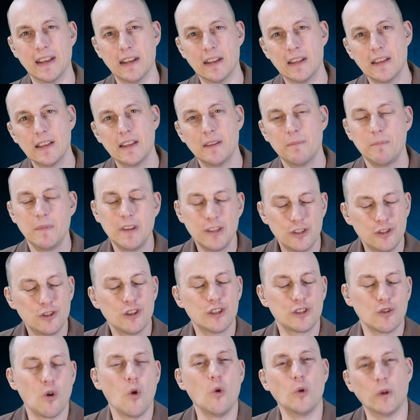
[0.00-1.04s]
It means you
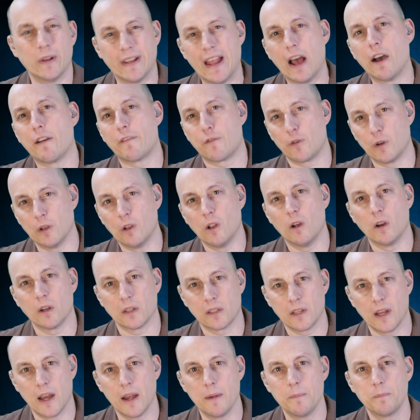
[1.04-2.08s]
just hold it out for a long
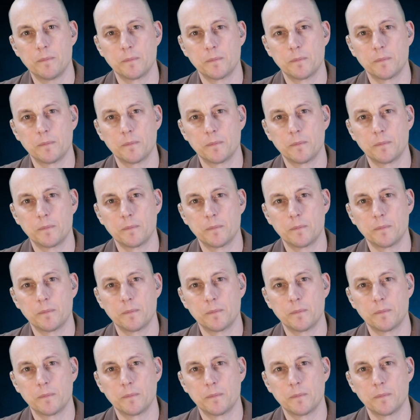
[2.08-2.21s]
time.